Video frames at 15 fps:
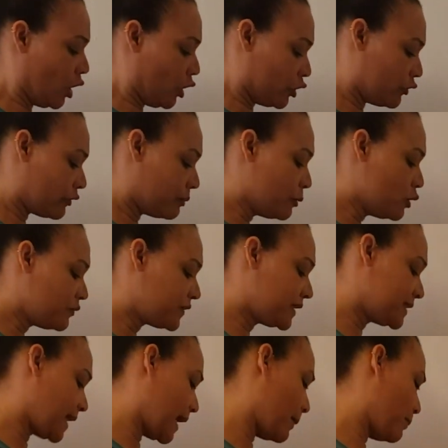You remove the
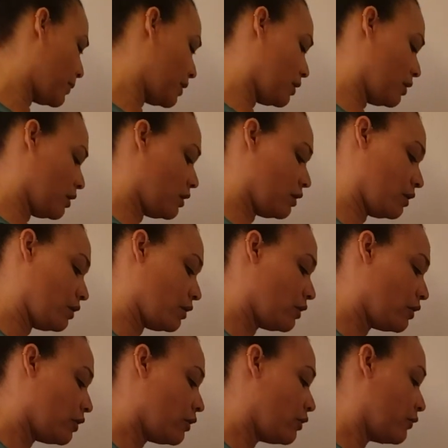tape
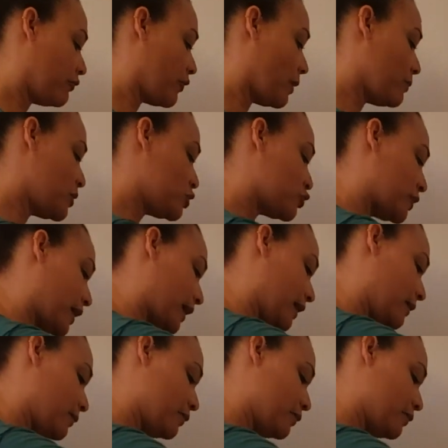from the tray.